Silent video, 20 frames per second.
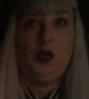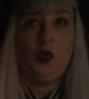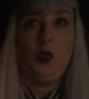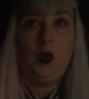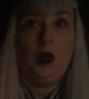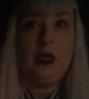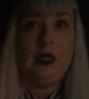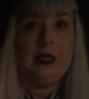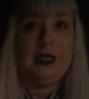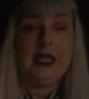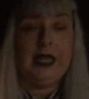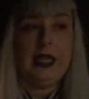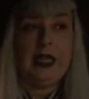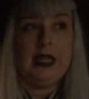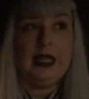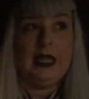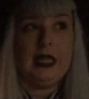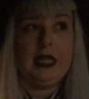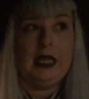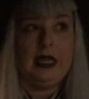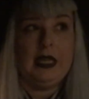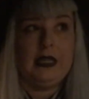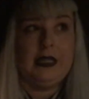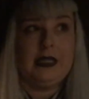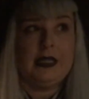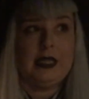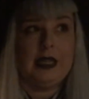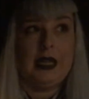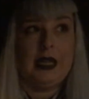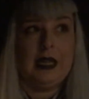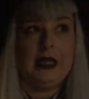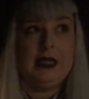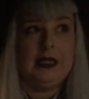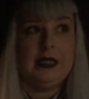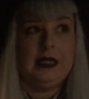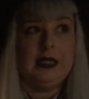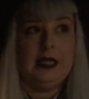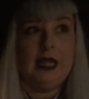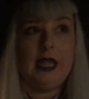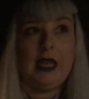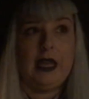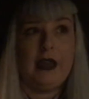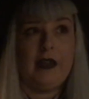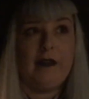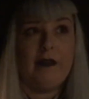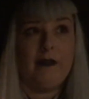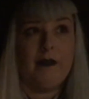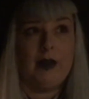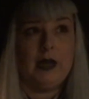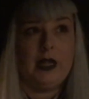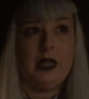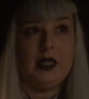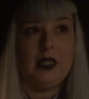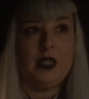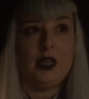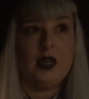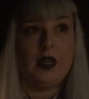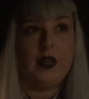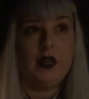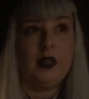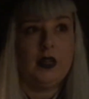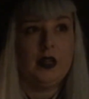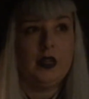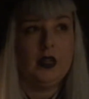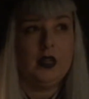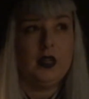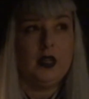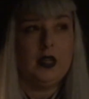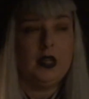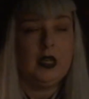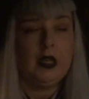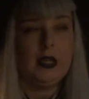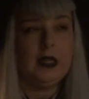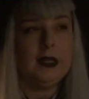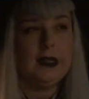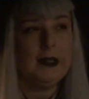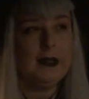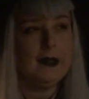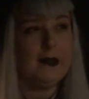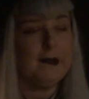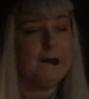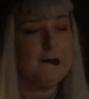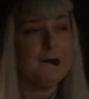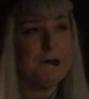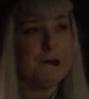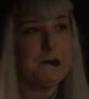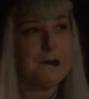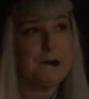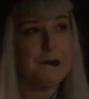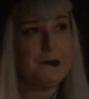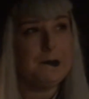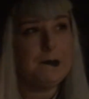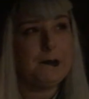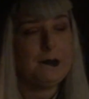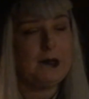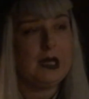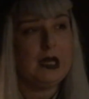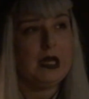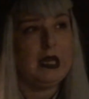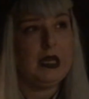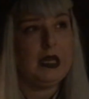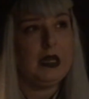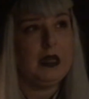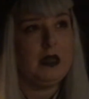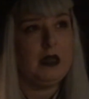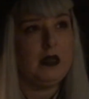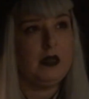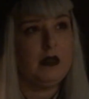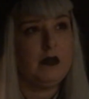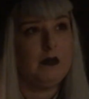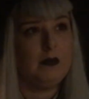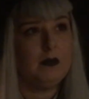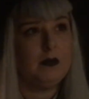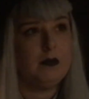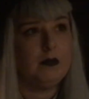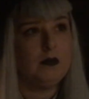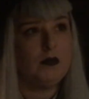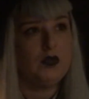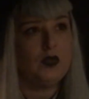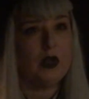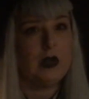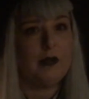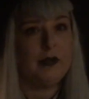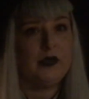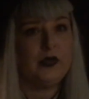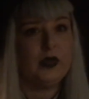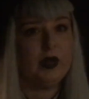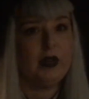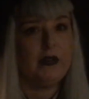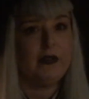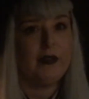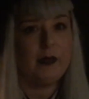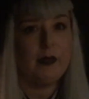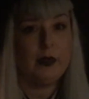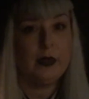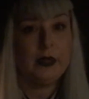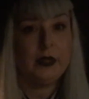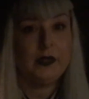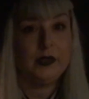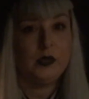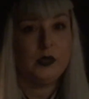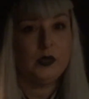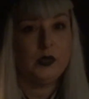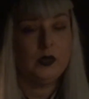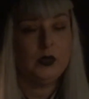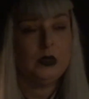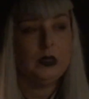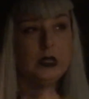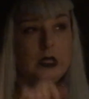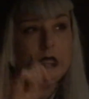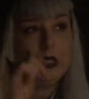one day that I didn't have my daughter, I dropped her off at preschool,